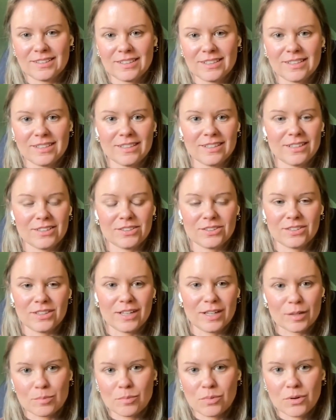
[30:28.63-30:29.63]
the
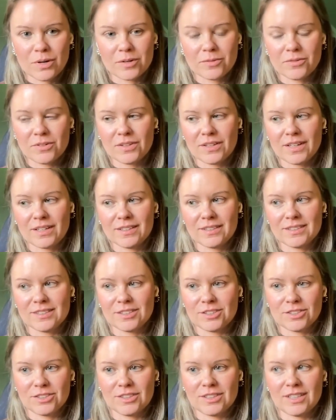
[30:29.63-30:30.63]
underlying point for that,
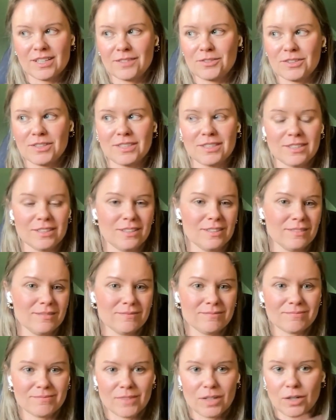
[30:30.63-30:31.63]
essentially, after I did
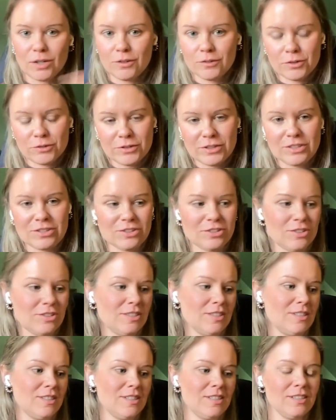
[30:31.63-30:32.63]
all the
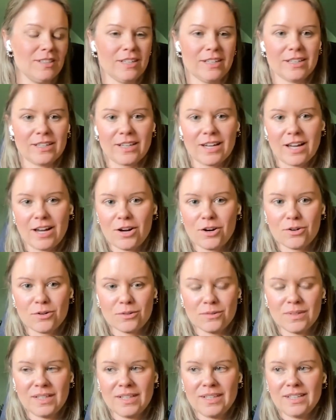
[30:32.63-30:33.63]
research to see like
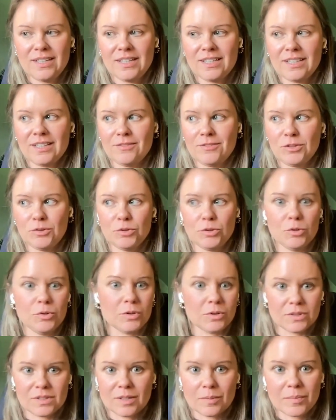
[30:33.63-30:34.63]
how, if you
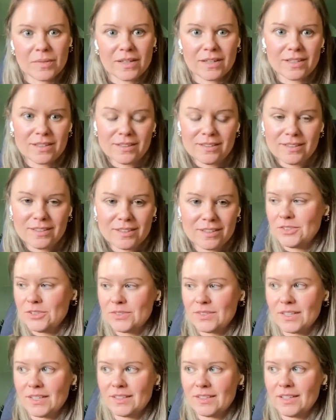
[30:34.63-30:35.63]
Google something, if you
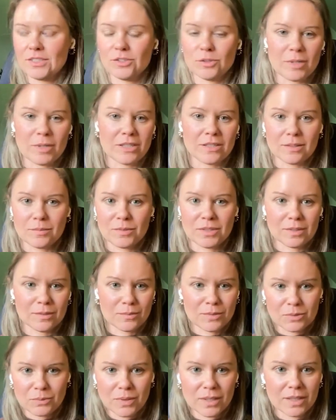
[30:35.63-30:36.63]
say, these are my
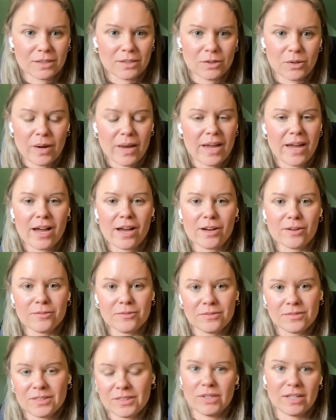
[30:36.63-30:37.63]
symptoms, what do I have?
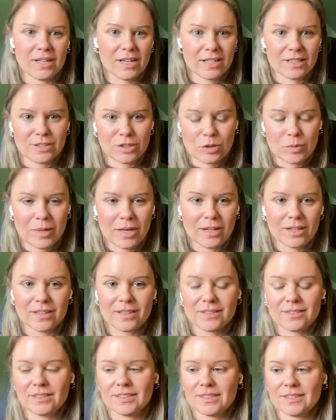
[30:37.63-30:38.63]
You get an answer
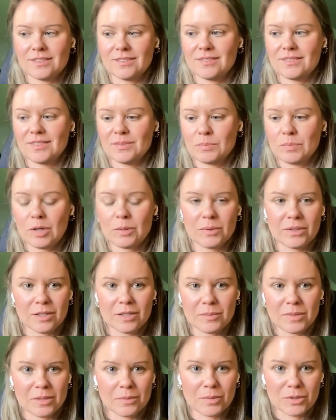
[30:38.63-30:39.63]
back. It's probably going
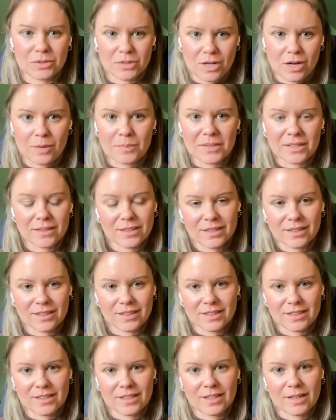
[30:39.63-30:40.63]
to be the most common thing
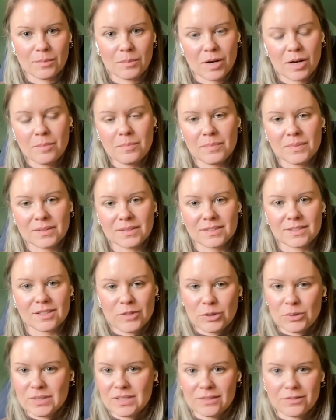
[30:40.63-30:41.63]
that can come up. And
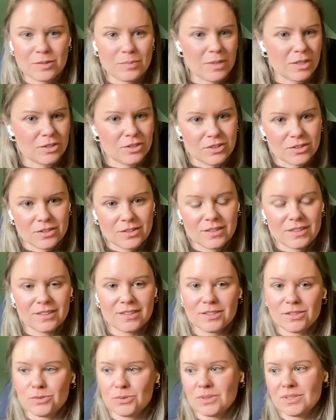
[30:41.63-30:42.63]
you always have to make sure that
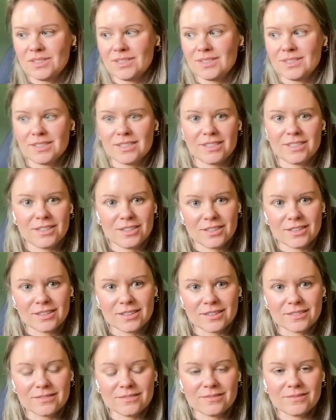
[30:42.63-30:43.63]
the sources that
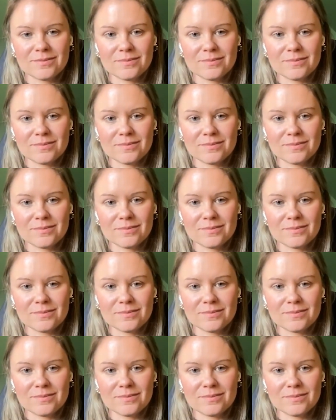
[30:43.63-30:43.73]
you're